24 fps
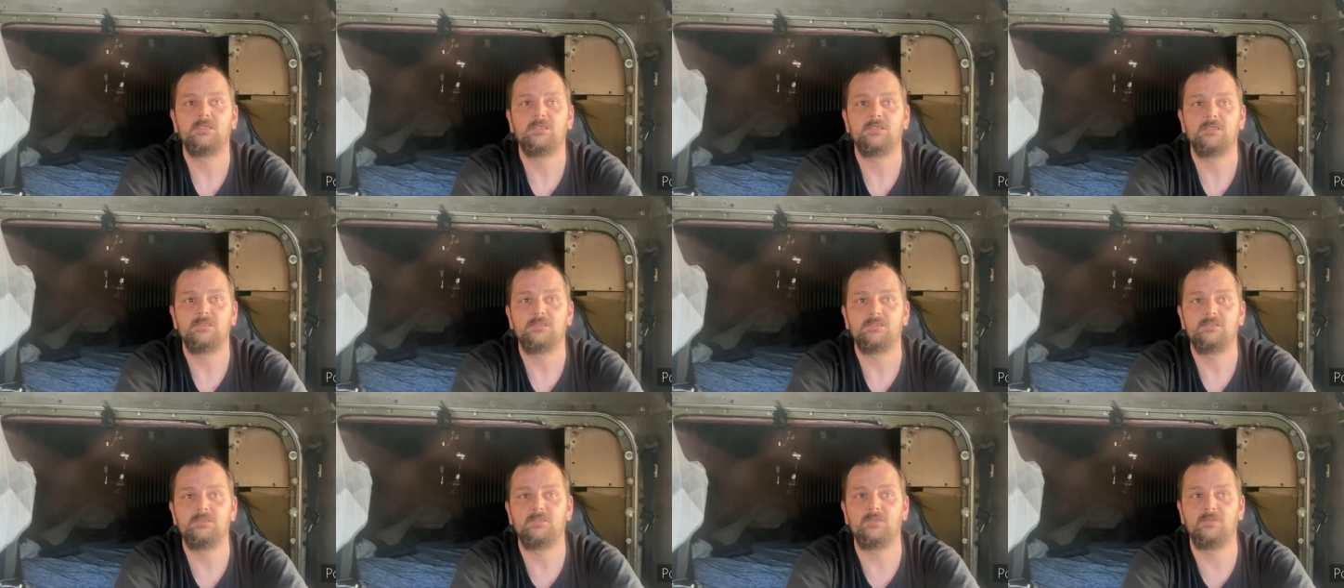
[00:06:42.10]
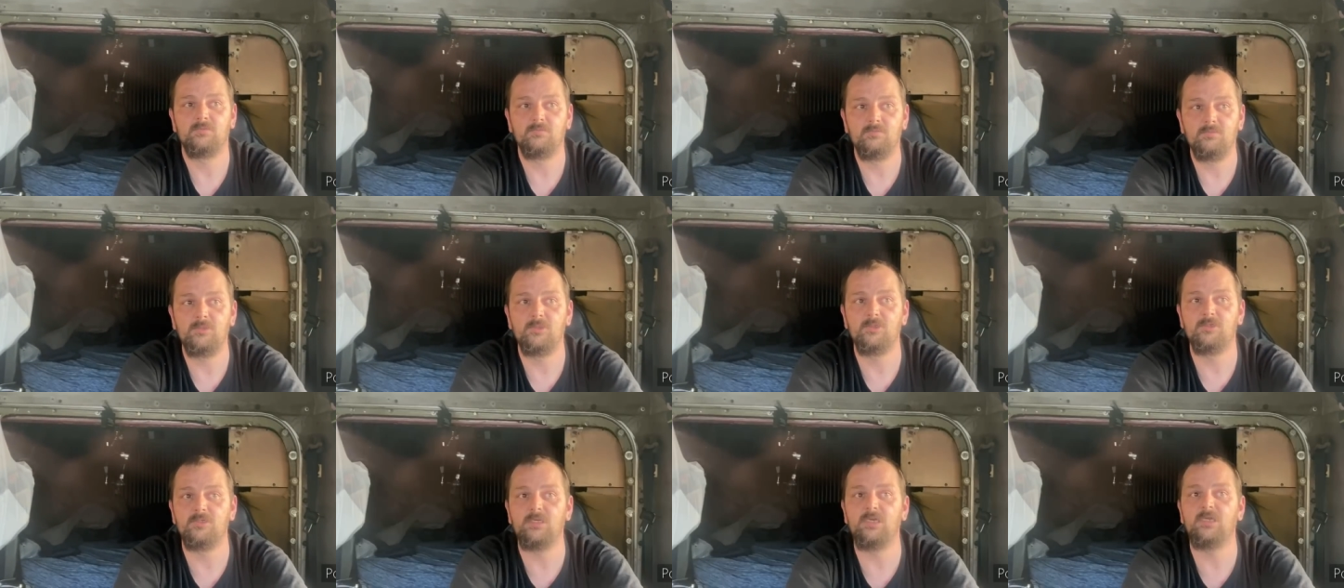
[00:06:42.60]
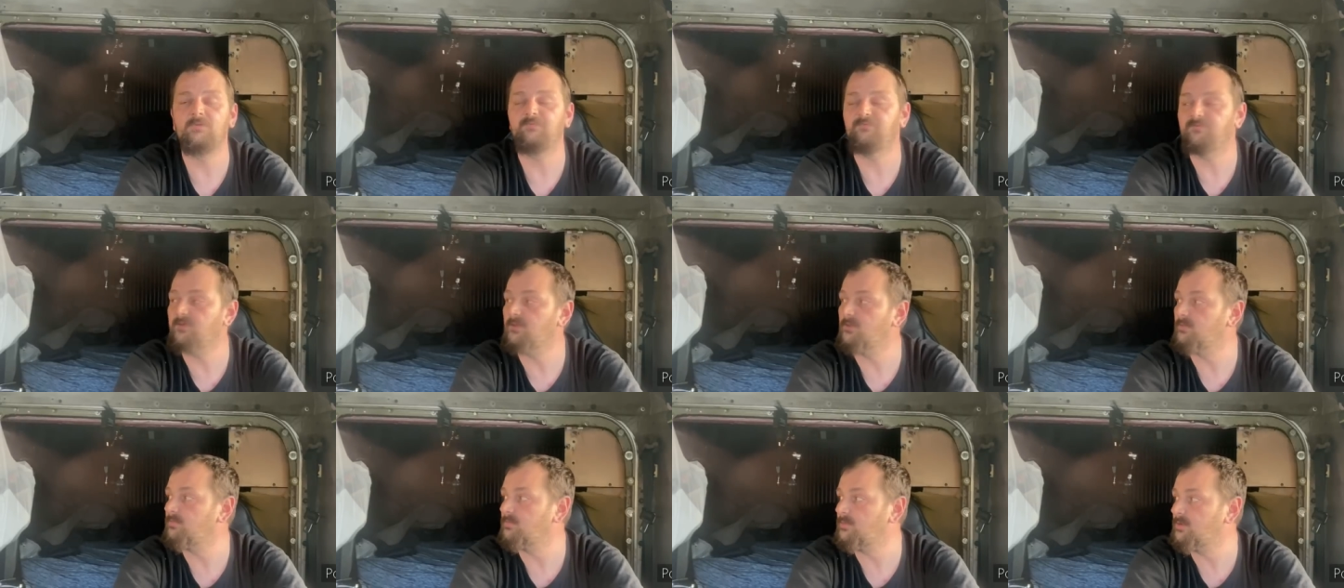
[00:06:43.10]
you're mo if
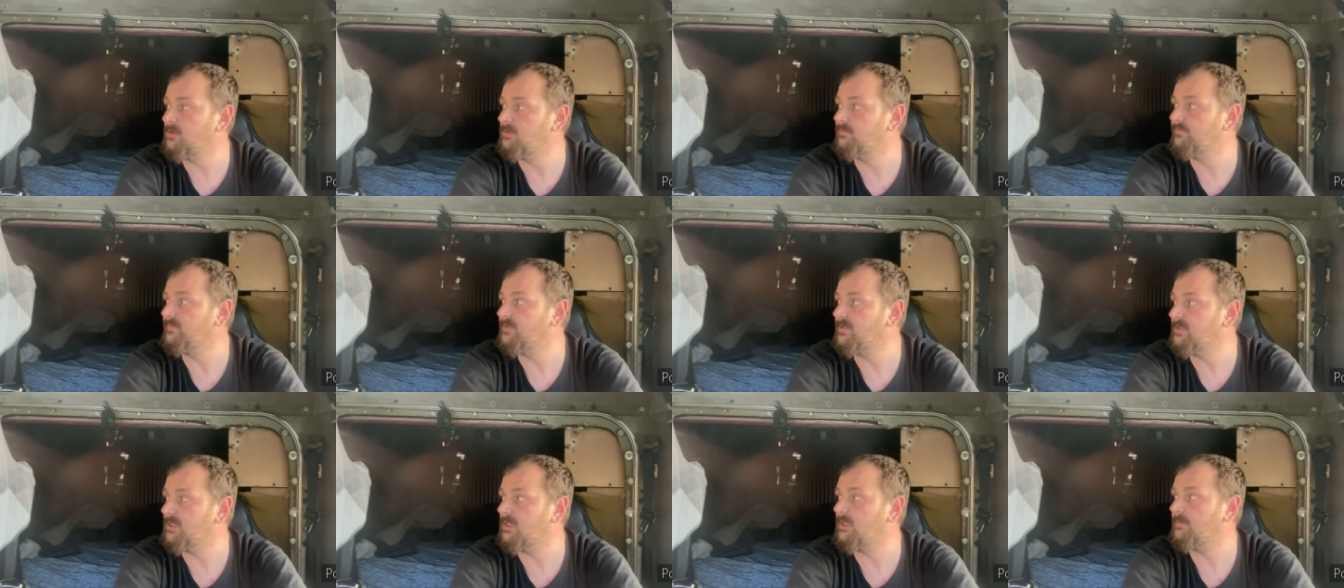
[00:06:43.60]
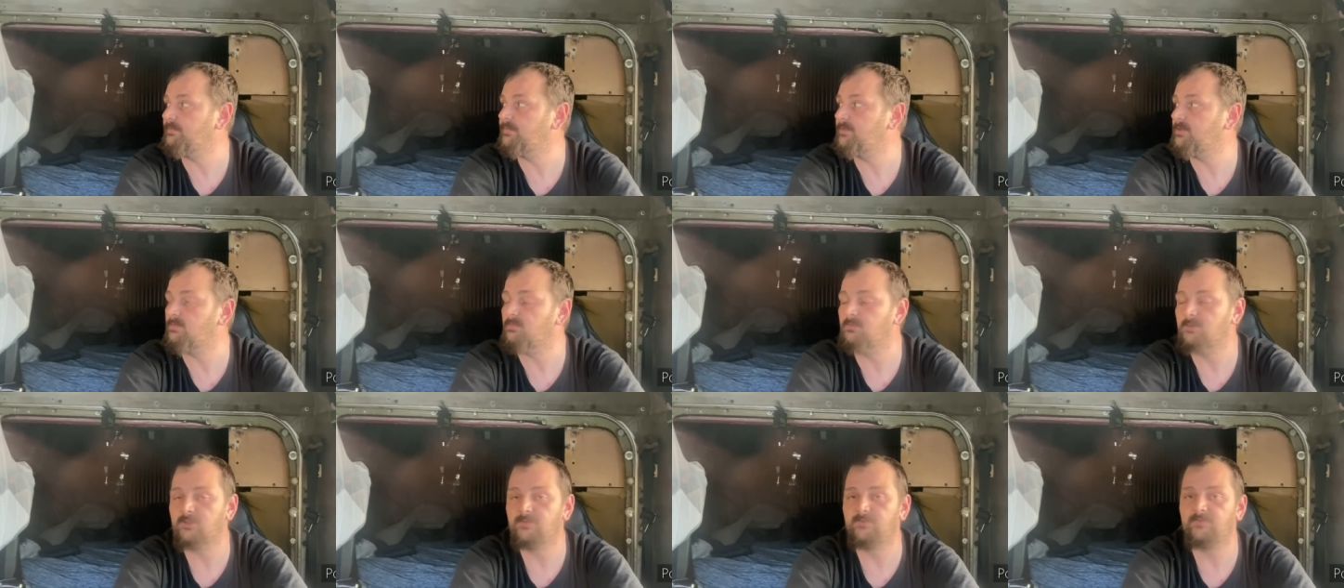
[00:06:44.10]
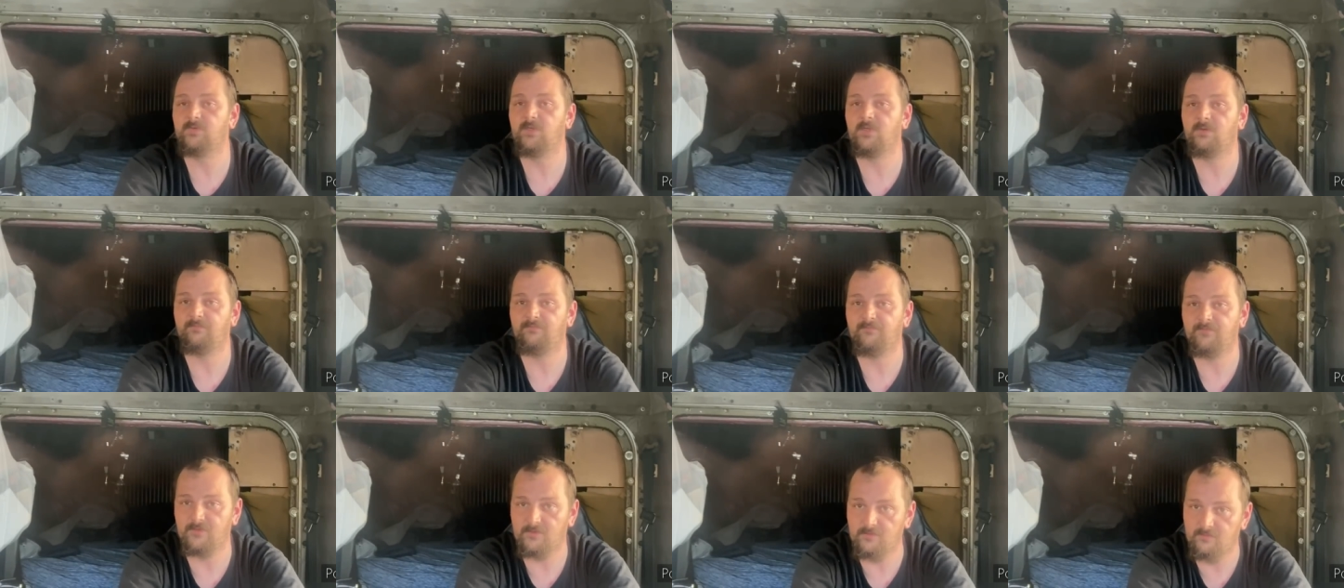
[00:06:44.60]
you're moving up, you're moving up
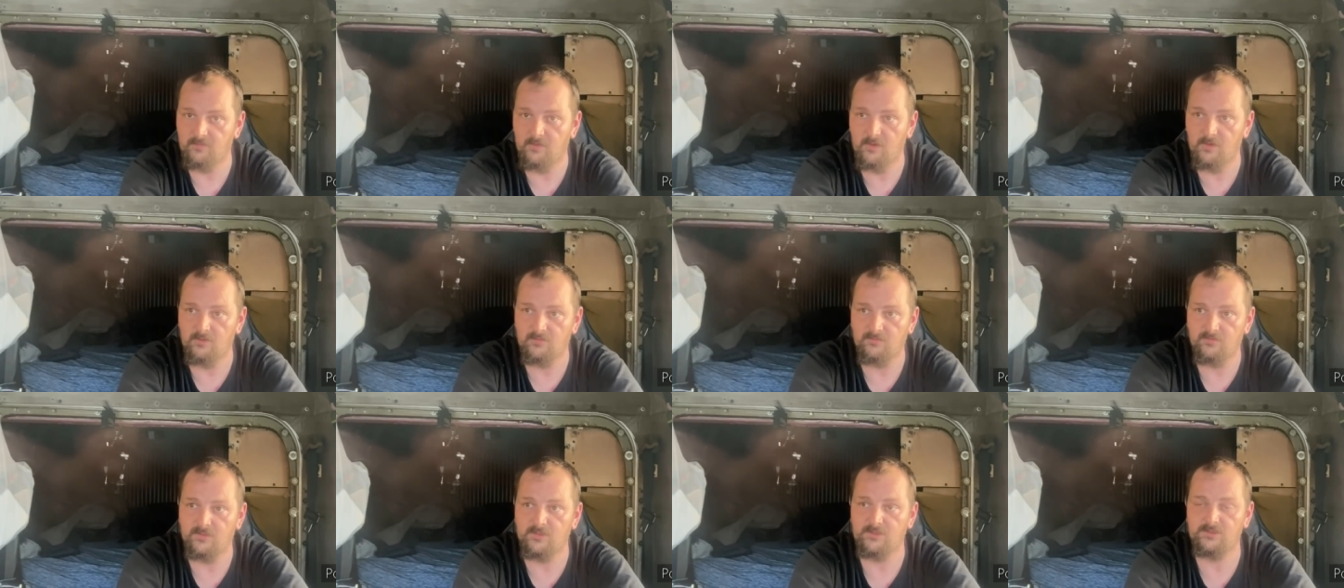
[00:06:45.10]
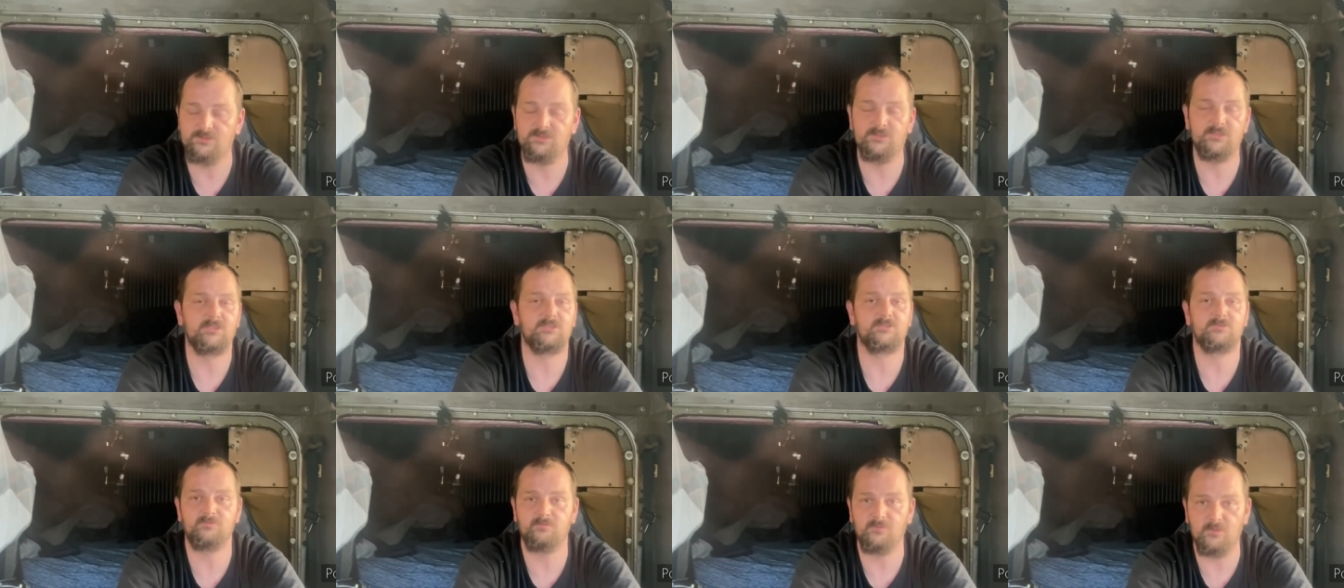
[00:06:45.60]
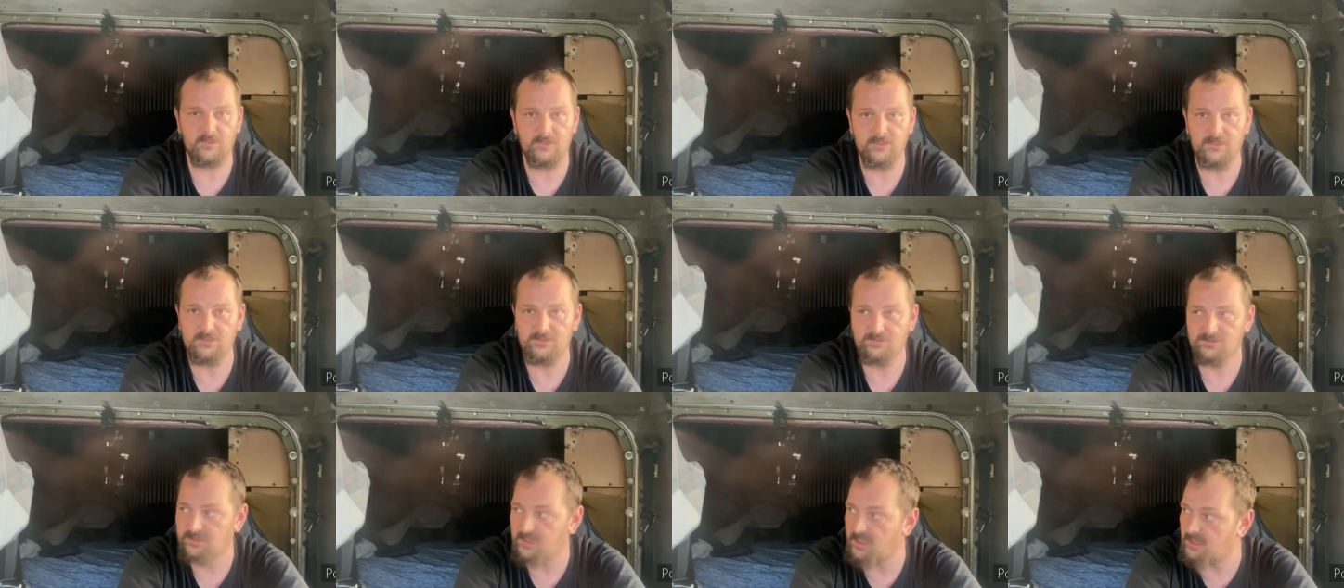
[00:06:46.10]
for the wrong reason is what he
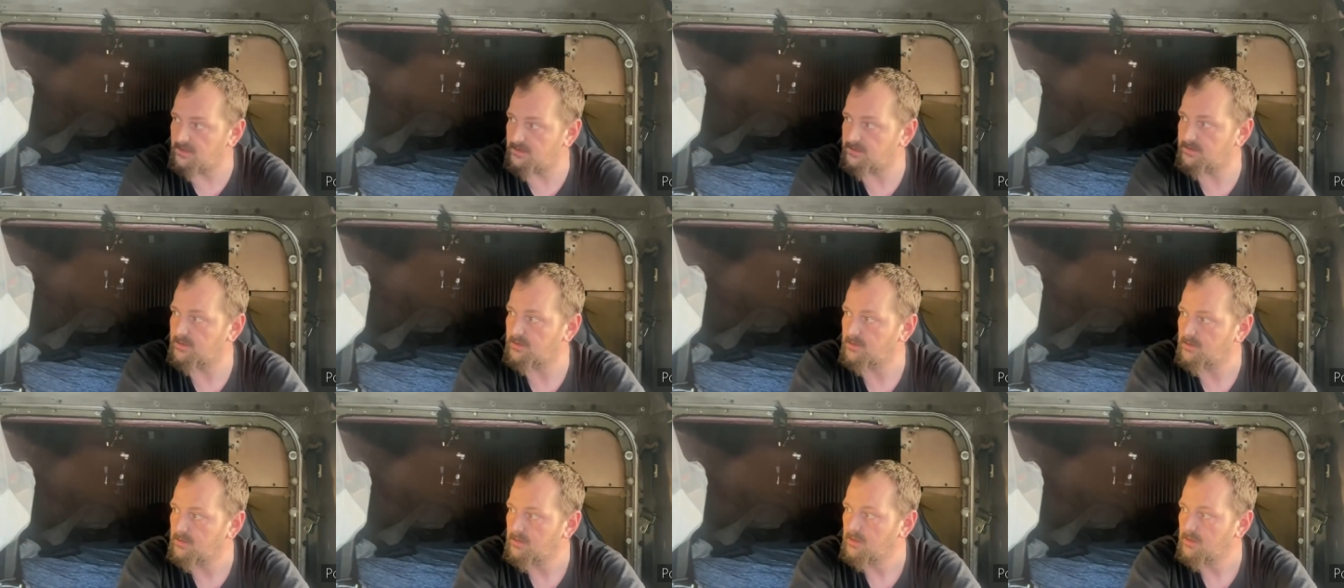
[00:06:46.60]
says.